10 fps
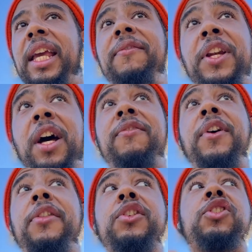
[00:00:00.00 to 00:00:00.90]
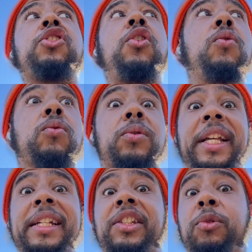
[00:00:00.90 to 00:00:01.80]
even of other
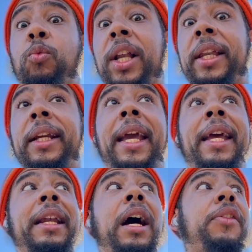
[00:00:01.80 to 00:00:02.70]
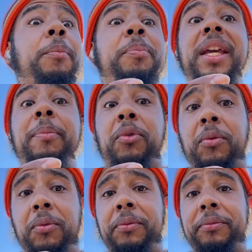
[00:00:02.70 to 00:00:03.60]
souls that's dwelling in other
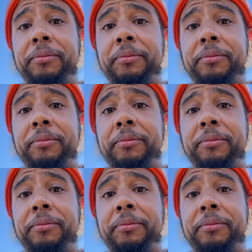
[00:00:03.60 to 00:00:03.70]
people.